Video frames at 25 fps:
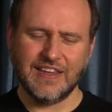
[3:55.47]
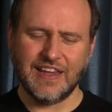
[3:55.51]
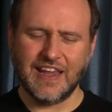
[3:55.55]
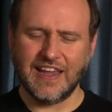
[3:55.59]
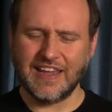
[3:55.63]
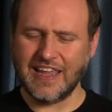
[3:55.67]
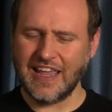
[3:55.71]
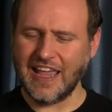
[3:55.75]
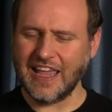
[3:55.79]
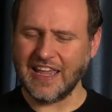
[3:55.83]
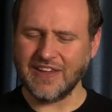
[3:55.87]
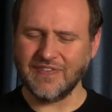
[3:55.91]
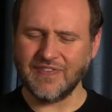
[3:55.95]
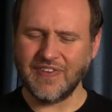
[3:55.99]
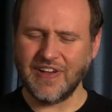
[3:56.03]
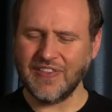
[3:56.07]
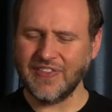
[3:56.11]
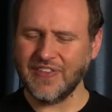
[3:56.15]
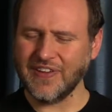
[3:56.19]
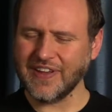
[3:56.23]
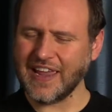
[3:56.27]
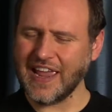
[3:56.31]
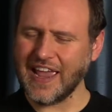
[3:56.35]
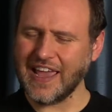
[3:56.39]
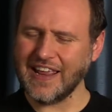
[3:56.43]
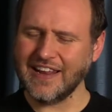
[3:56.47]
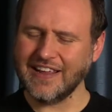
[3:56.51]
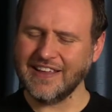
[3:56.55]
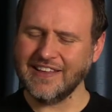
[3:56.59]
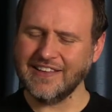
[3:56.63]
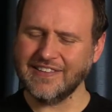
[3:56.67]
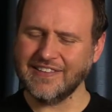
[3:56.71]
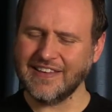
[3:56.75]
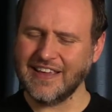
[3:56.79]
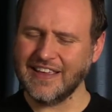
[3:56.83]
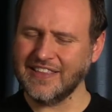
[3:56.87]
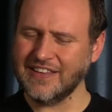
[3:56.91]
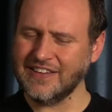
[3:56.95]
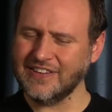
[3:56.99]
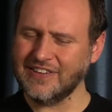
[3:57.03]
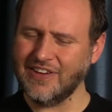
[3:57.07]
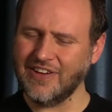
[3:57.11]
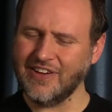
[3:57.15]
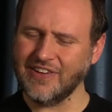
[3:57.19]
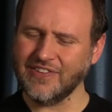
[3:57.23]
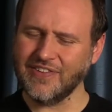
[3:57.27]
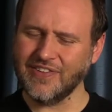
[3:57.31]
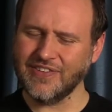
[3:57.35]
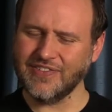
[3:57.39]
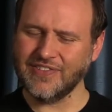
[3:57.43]
And yet you might look at it and say the
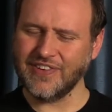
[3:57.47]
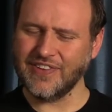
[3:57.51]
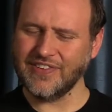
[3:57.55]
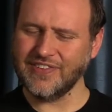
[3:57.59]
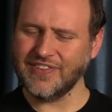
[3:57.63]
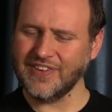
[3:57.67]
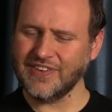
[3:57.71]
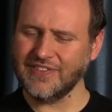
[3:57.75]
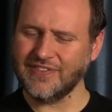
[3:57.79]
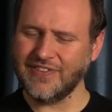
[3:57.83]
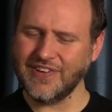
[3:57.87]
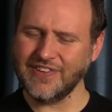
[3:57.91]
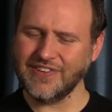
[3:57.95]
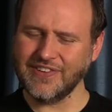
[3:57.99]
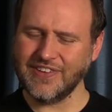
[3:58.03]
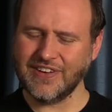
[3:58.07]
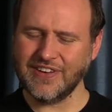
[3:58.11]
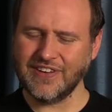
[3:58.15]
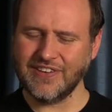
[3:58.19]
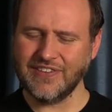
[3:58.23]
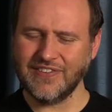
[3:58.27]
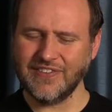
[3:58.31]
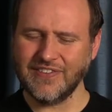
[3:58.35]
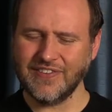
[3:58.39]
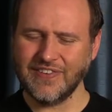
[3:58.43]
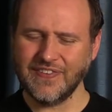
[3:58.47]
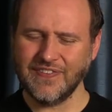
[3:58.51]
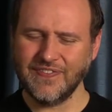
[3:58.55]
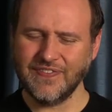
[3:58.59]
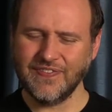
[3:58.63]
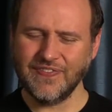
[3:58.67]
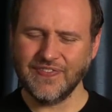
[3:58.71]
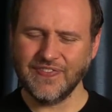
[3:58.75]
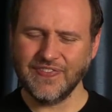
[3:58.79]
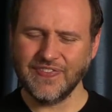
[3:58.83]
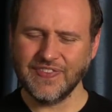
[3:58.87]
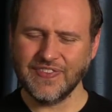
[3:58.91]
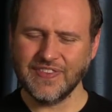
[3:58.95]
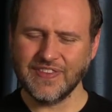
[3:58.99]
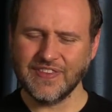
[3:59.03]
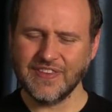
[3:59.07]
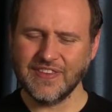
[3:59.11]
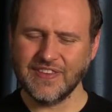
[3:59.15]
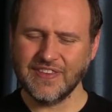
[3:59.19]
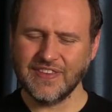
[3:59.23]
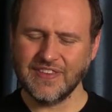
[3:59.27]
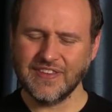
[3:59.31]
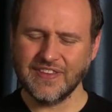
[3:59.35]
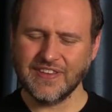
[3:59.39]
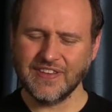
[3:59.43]
dog was just inquisitive,
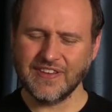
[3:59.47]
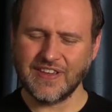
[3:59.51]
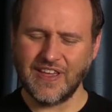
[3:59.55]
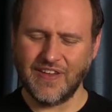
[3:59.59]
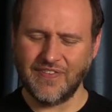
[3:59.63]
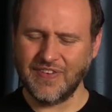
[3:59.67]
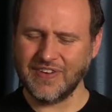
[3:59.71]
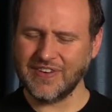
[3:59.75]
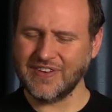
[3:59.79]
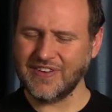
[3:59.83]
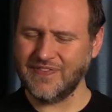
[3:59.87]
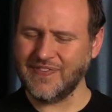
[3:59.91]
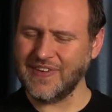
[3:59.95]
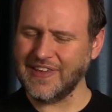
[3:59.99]
coming to